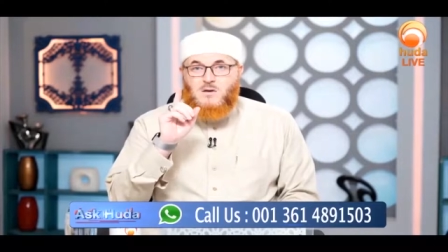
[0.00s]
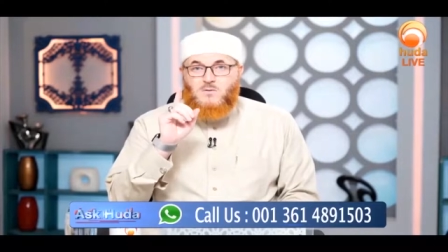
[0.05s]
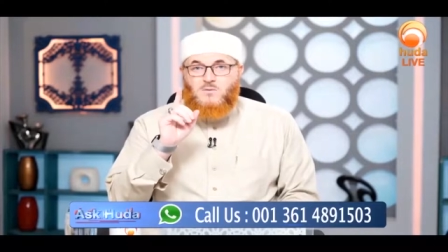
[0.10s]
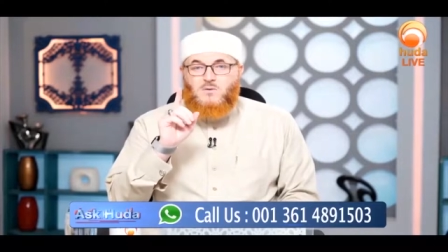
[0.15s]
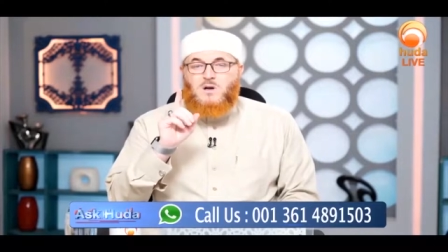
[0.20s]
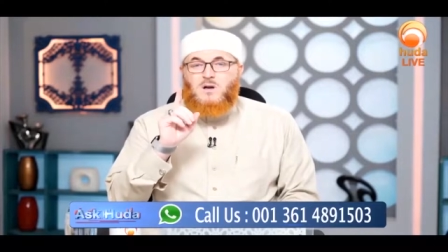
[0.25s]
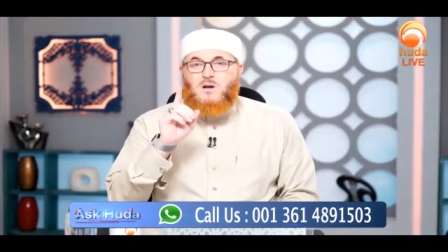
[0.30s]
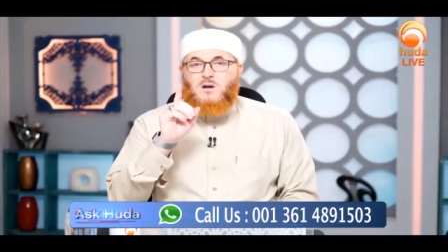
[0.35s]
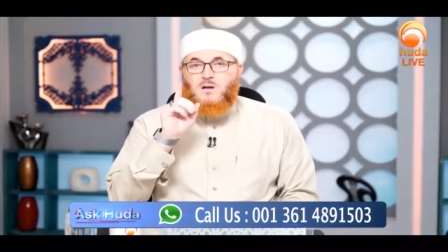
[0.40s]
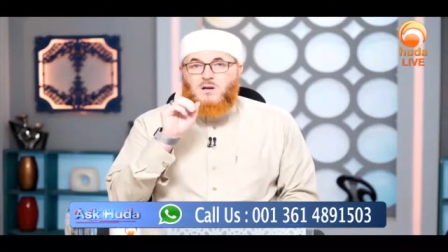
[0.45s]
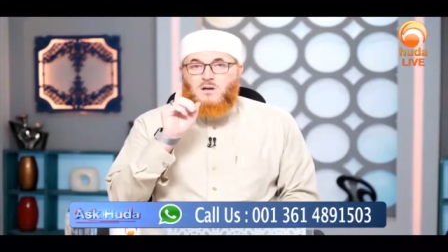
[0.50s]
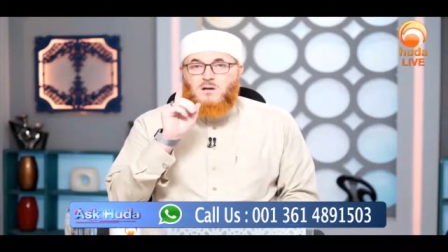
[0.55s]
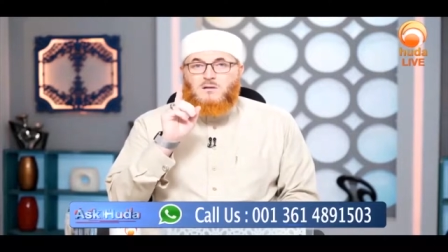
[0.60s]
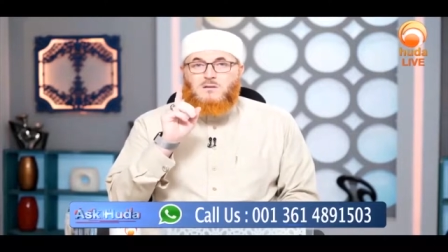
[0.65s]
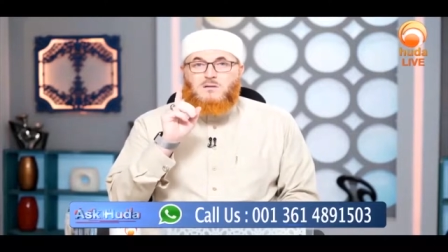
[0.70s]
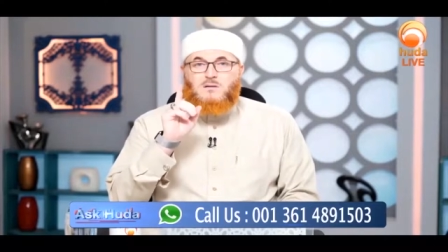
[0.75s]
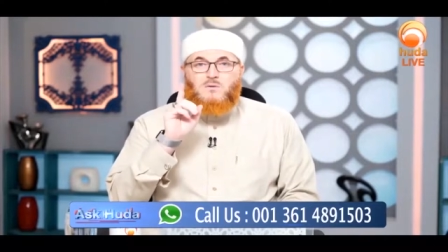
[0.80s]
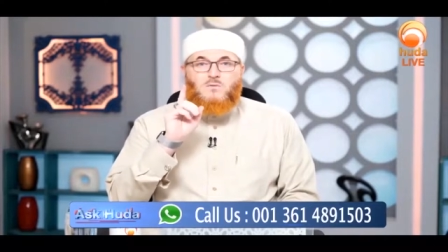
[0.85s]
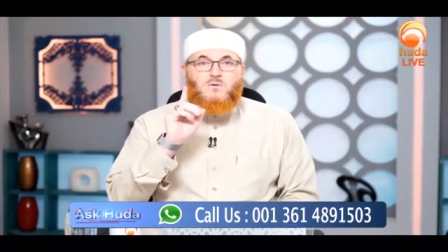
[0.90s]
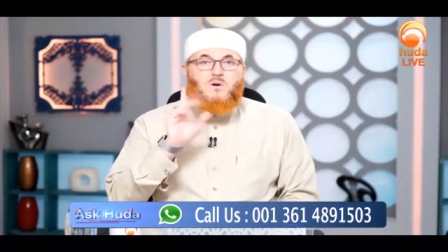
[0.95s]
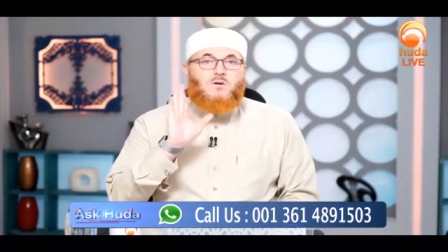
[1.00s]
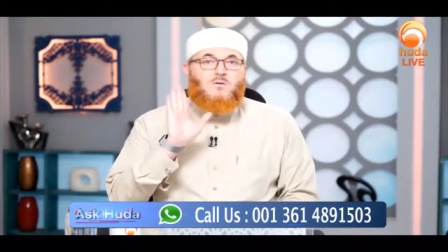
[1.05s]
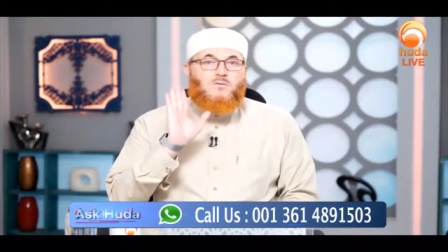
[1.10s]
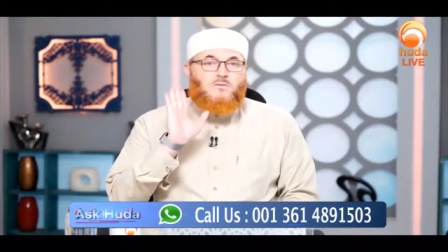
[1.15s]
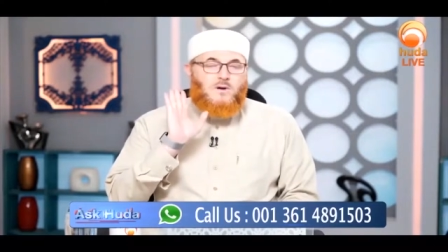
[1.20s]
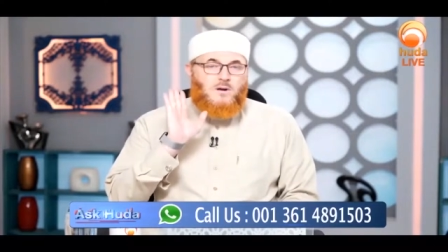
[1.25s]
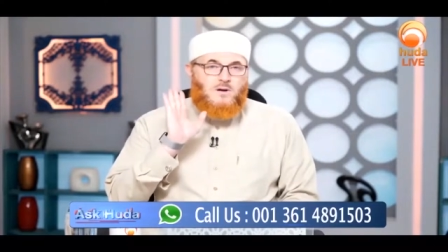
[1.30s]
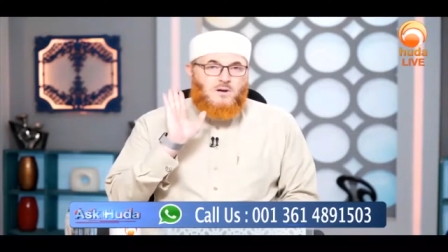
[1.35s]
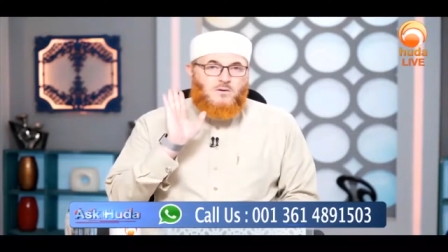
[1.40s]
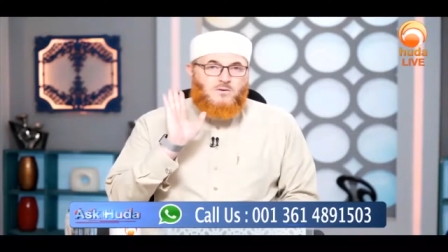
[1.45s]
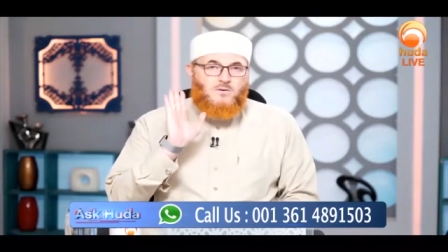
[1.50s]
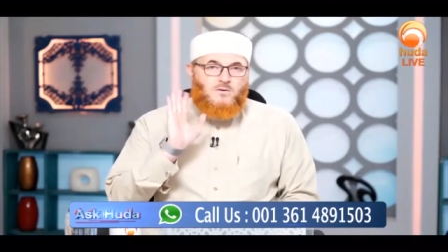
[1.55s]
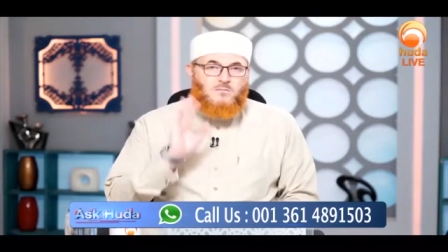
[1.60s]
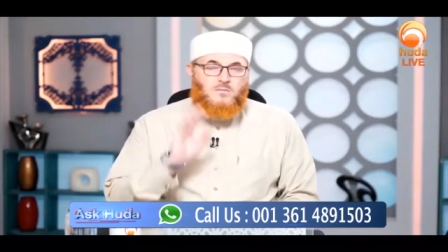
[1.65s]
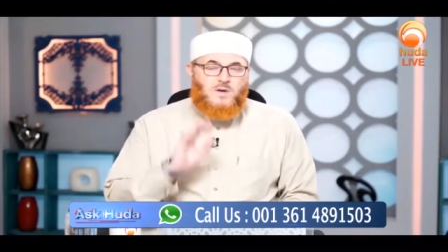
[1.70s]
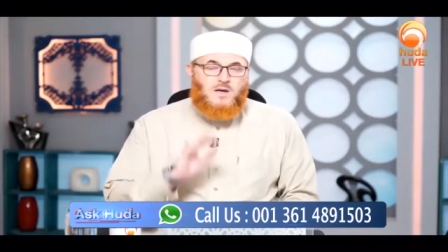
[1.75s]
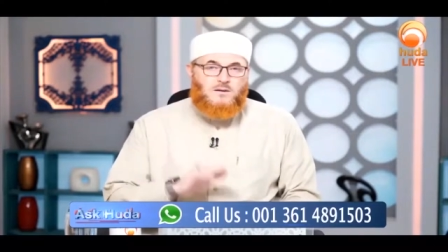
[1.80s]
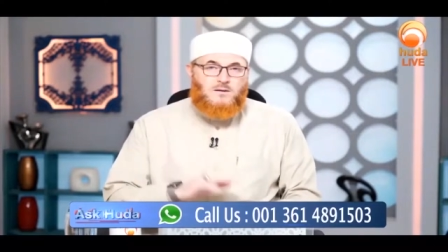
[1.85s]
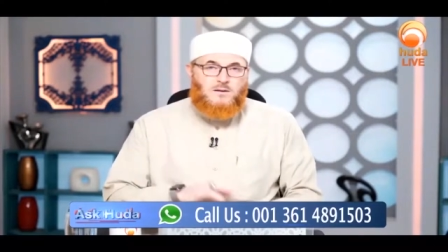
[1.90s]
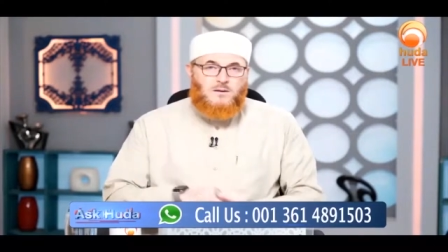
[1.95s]
will is the will of Allah the
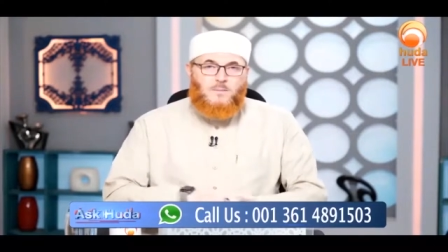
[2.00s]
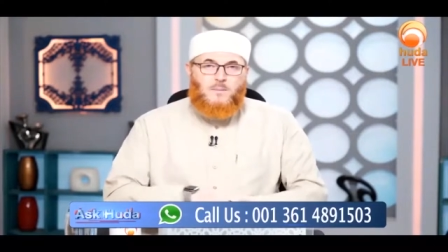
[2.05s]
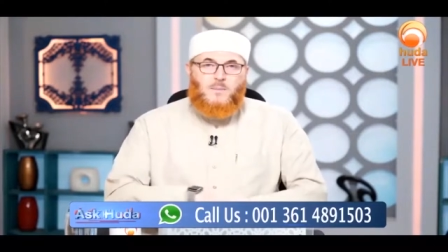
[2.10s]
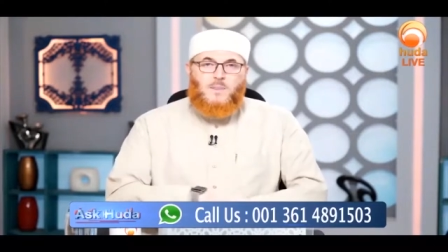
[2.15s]
Almighty